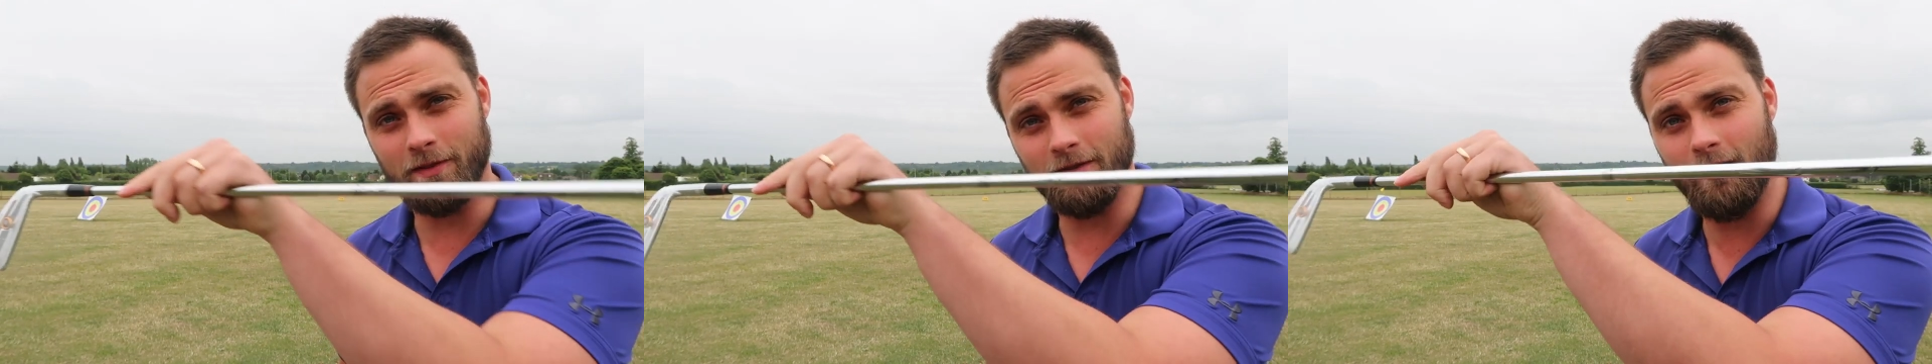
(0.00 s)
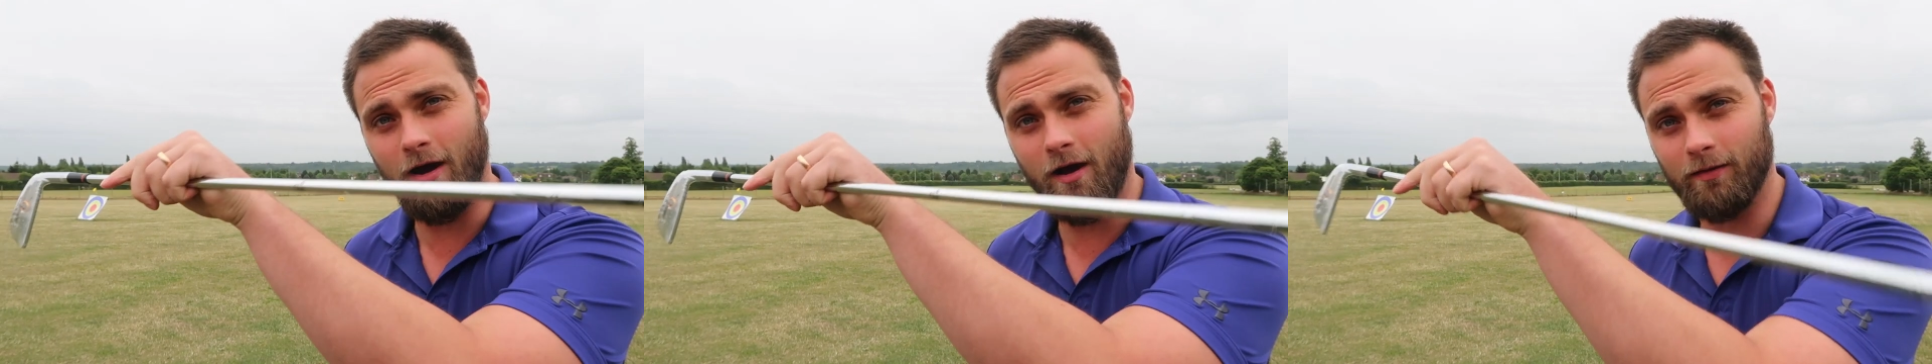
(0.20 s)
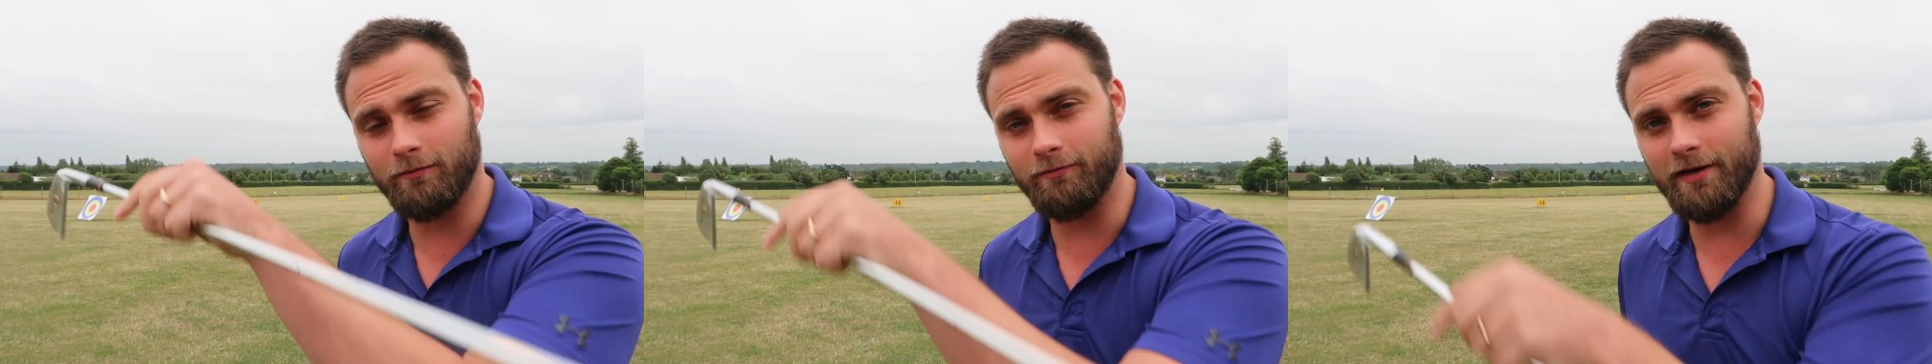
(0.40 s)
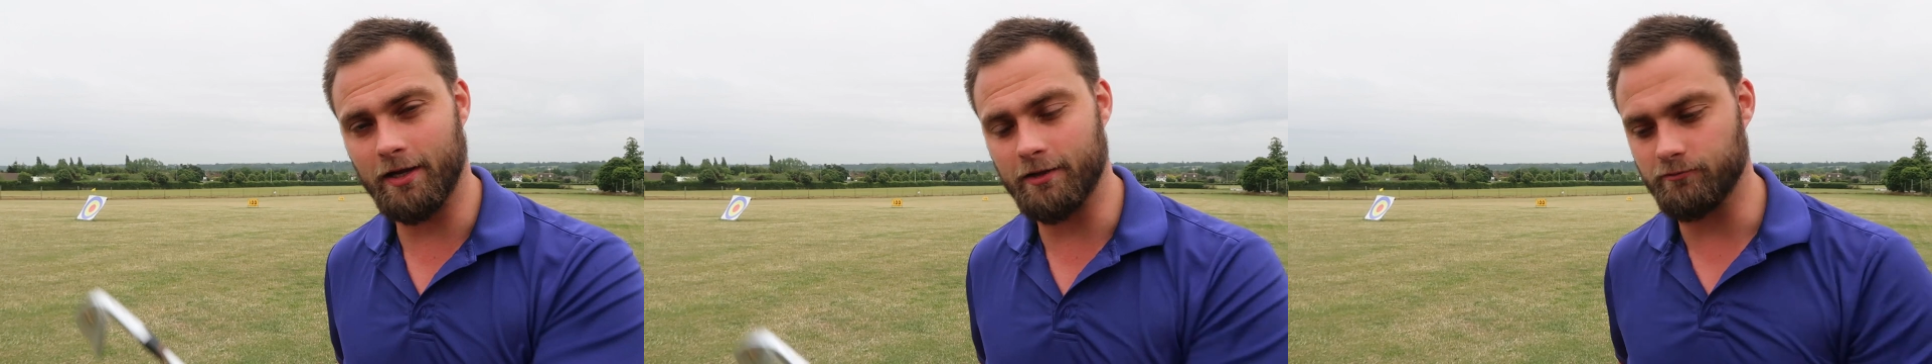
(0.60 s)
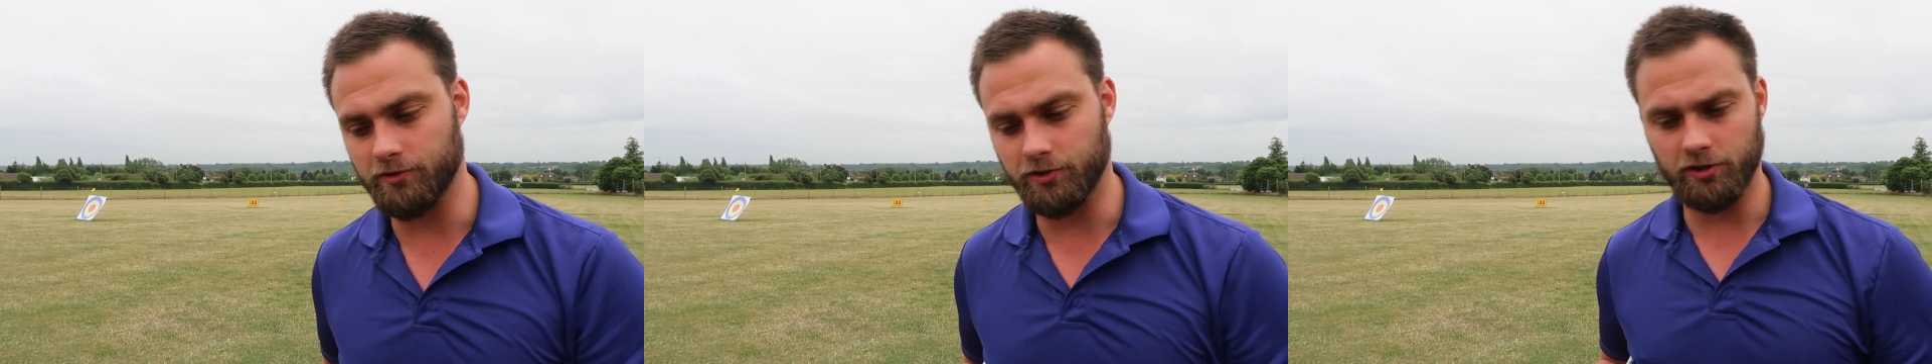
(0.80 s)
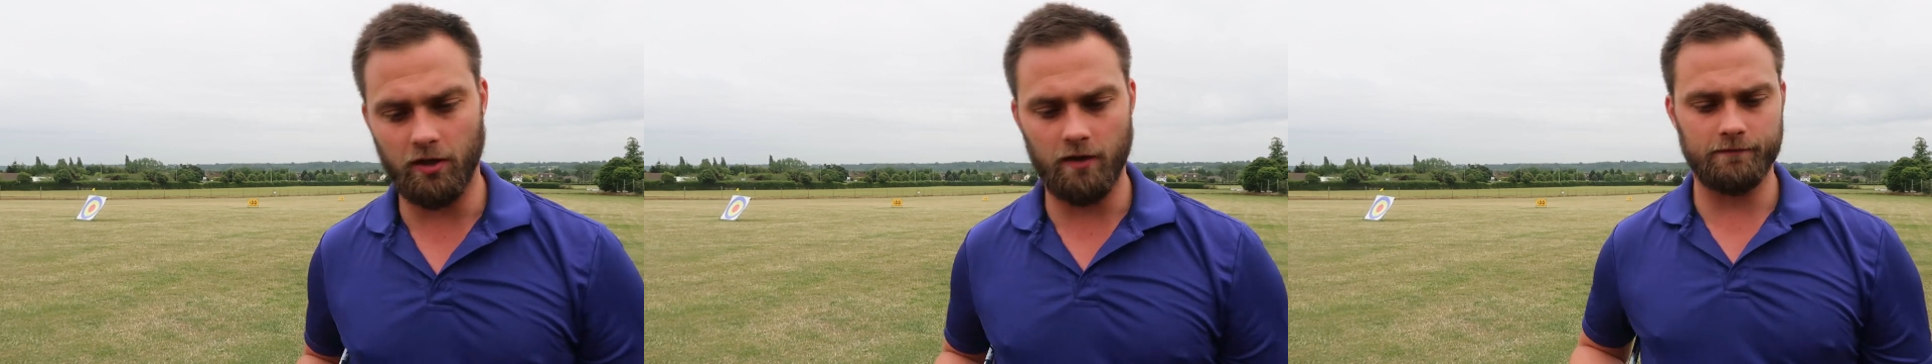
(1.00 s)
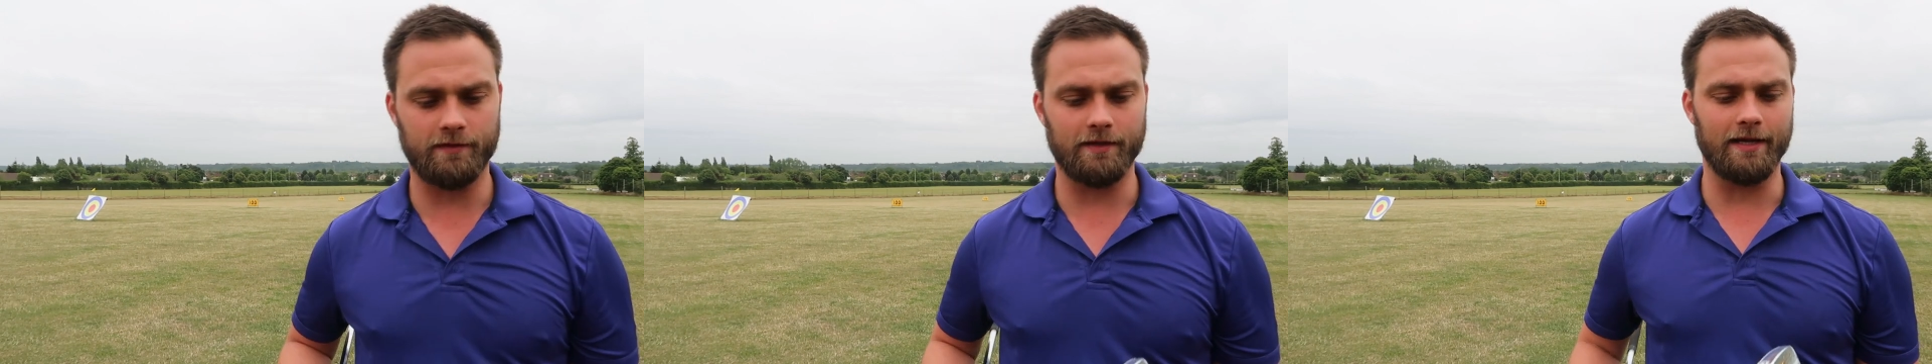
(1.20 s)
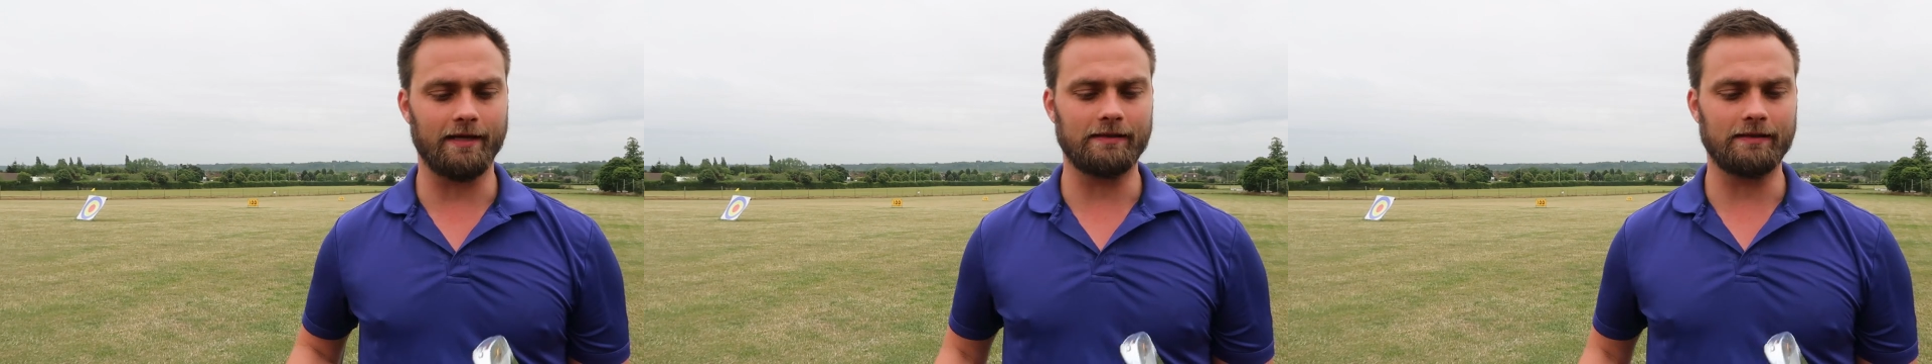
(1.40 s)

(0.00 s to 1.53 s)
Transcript: with an R300 shaft in